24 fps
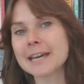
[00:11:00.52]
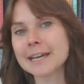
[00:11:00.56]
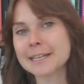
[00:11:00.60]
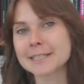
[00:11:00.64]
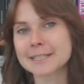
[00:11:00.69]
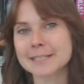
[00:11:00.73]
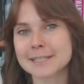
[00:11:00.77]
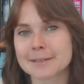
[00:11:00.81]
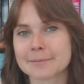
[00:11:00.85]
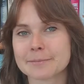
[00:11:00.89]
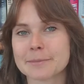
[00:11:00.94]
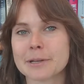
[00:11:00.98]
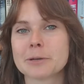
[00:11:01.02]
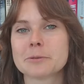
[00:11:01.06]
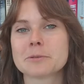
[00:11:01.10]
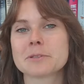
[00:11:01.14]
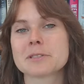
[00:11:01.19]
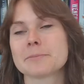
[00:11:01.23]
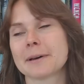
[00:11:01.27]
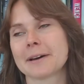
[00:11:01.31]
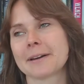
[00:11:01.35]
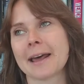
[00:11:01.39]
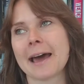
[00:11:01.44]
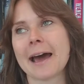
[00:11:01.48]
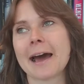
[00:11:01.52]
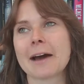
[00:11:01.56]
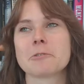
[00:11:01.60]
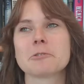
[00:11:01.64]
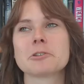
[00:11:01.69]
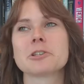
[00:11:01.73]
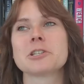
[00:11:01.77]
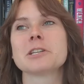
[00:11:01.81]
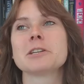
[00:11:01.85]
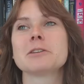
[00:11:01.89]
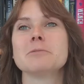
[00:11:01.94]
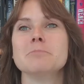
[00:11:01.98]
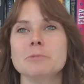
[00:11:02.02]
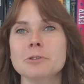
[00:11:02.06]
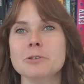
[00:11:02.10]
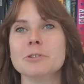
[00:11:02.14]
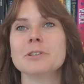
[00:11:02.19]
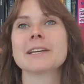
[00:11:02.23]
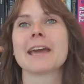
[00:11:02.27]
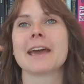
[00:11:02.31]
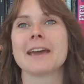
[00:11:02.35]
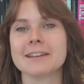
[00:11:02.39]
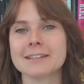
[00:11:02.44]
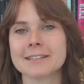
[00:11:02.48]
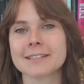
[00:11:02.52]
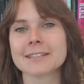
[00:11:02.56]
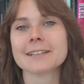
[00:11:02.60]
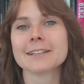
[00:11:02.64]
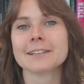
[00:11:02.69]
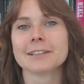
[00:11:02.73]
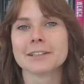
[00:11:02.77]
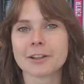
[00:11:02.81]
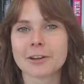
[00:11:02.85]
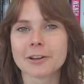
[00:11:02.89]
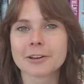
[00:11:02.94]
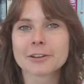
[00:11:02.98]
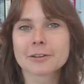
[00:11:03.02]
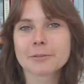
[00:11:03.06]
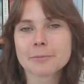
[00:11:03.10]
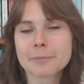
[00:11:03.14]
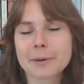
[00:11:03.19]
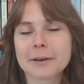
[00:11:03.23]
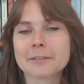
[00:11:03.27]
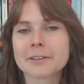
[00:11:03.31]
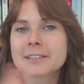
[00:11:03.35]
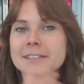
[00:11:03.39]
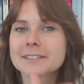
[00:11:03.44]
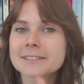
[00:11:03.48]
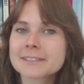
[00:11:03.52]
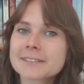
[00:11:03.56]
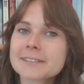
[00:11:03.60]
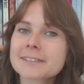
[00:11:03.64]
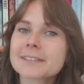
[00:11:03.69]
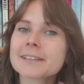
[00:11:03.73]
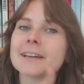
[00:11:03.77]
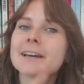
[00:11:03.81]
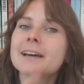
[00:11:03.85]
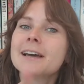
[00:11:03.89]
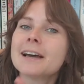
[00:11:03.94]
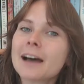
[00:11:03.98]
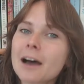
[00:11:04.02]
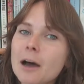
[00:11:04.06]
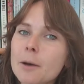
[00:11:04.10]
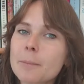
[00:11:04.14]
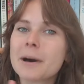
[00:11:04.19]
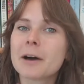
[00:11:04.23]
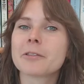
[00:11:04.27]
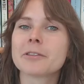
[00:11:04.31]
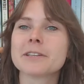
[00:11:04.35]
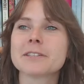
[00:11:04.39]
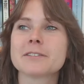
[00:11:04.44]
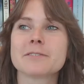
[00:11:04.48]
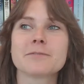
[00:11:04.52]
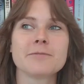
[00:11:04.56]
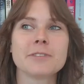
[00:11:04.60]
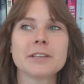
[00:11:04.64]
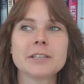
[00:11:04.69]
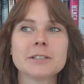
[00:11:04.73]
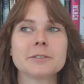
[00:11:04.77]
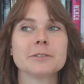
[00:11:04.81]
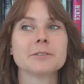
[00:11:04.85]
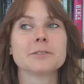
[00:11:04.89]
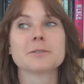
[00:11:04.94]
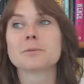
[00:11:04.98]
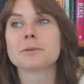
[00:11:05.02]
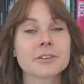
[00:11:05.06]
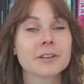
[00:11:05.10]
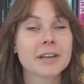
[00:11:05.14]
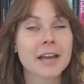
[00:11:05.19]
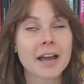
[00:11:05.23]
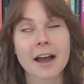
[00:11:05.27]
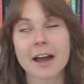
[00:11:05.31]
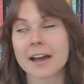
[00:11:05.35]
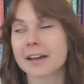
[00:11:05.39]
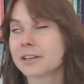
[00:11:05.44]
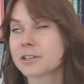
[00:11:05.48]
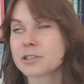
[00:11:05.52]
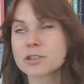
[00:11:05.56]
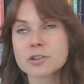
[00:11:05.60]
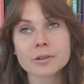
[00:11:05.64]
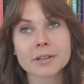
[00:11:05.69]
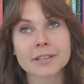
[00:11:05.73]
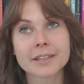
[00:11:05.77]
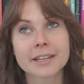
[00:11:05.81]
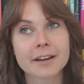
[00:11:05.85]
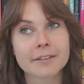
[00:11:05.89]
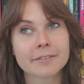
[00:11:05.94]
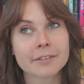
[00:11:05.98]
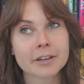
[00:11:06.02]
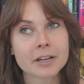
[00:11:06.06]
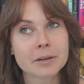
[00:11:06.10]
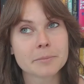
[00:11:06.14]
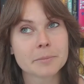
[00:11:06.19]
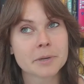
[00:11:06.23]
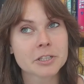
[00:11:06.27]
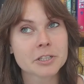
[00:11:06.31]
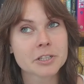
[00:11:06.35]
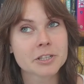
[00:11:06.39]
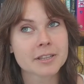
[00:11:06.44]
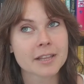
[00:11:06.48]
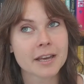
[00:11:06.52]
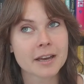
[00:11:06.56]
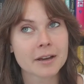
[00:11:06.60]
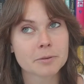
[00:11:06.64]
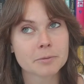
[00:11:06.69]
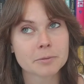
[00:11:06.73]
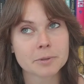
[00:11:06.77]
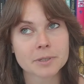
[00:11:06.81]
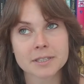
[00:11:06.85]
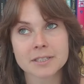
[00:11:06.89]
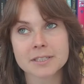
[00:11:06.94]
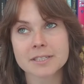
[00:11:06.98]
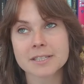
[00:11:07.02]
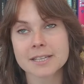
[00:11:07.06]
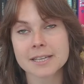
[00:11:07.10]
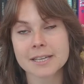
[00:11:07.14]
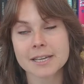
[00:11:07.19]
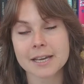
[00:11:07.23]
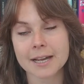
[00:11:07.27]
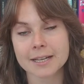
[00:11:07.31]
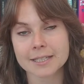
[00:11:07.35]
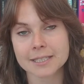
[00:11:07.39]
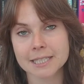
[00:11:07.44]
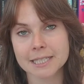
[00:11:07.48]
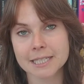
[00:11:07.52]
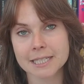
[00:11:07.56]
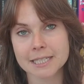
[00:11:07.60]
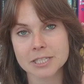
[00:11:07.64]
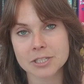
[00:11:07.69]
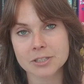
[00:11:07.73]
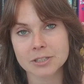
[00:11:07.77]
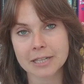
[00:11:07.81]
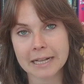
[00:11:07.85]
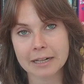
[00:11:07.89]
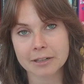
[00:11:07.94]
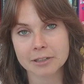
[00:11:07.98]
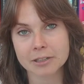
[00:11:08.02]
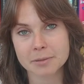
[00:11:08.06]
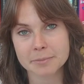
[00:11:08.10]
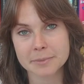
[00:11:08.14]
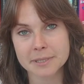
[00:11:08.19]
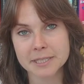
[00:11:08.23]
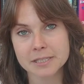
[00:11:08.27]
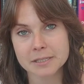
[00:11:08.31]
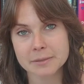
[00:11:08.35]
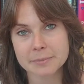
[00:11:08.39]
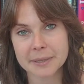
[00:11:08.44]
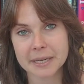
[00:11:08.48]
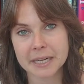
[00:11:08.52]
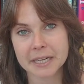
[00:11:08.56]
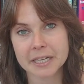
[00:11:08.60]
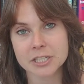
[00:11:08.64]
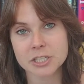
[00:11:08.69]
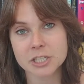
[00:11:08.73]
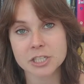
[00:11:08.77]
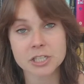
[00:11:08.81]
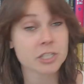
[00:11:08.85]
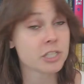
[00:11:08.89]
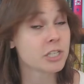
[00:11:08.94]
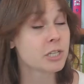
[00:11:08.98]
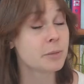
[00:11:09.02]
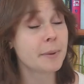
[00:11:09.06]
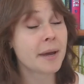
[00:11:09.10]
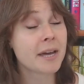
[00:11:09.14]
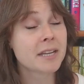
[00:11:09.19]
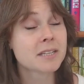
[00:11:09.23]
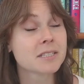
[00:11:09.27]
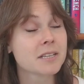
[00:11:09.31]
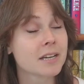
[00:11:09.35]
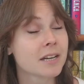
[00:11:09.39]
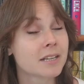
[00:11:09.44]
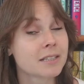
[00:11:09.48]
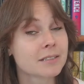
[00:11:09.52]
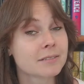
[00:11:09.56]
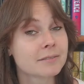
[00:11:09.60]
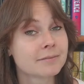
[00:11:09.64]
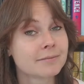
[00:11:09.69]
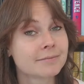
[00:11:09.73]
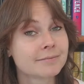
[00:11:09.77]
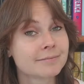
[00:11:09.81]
taking some notes about how she communicated a lot about this field. So yeah, I enjoyed that very much. That was The Accidental Alchemist by Gigi Pandian.